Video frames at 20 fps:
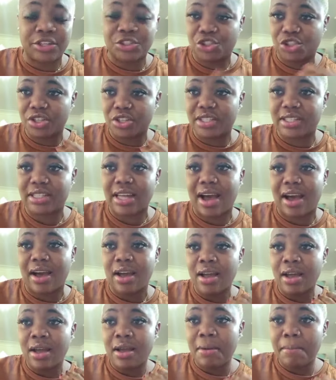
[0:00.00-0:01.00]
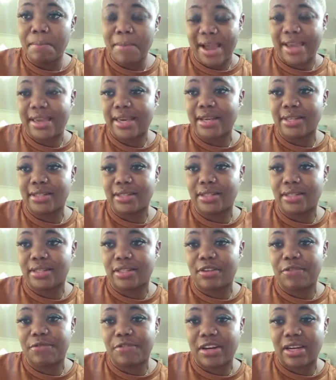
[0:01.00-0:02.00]
It's just that my case is
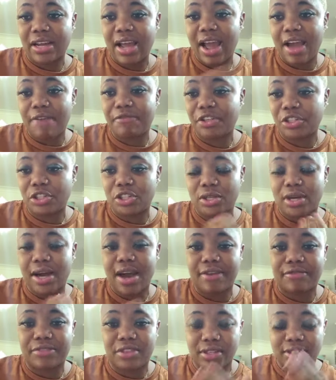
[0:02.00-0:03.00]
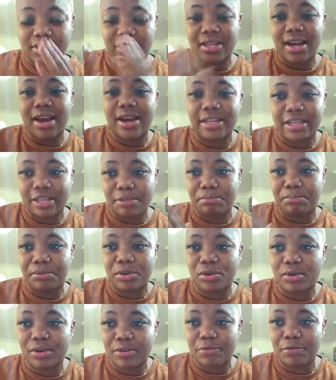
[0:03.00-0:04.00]
different. Having to have this tiny,
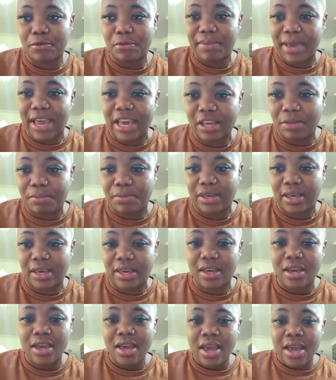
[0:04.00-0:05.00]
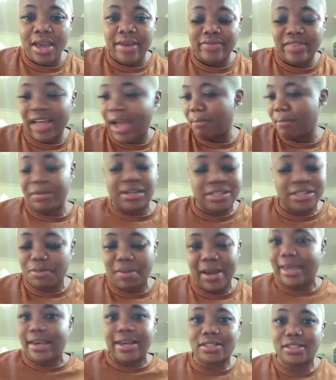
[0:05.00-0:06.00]
beautiful baby, that means
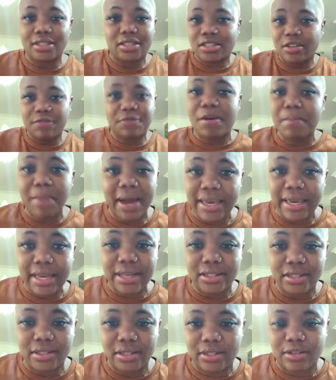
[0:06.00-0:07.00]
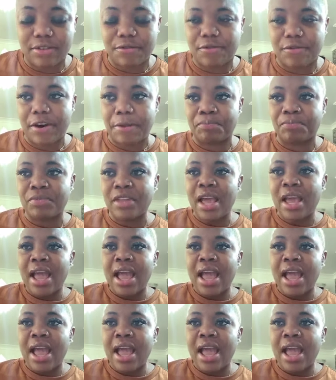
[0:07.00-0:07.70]
my case is different. My case is different.